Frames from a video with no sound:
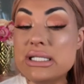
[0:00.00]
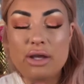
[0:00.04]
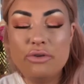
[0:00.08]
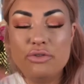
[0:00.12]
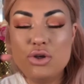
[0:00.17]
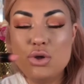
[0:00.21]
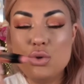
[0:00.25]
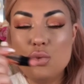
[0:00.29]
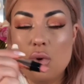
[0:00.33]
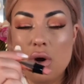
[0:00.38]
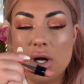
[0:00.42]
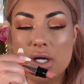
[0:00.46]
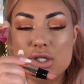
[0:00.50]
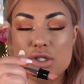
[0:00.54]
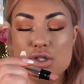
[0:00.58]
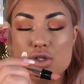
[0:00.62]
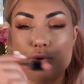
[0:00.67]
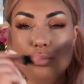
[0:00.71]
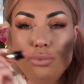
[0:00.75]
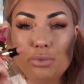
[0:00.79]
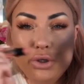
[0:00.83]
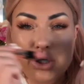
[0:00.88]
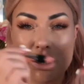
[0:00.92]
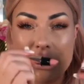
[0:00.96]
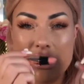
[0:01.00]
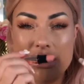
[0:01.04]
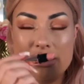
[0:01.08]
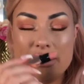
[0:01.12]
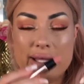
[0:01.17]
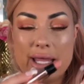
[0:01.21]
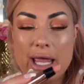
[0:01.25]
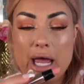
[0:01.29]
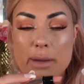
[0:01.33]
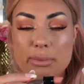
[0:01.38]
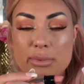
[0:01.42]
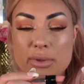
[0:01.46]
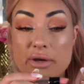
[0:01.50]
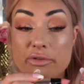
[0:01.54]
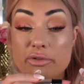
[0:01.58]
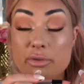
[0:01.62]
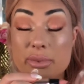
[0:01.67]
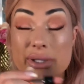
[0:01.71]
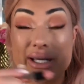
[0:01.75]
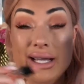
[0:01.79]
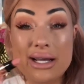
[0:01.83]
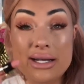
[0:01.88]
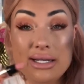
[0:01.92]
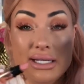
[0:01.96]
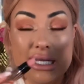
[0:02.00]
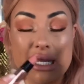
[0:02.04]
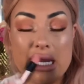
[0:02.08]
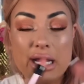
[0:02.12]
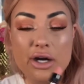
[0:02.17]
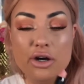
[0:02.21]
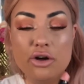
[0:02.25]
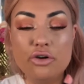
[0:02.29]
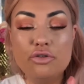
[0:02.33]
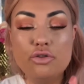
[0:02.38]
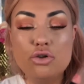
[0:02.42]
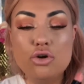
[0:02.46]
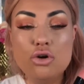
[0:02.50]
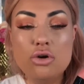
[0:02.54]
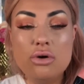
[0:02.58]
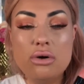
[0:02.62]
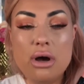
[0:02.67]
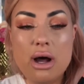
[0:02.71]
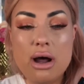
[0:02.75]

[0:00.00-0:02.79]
If you want to put it in the cap, you have to be kind of careful.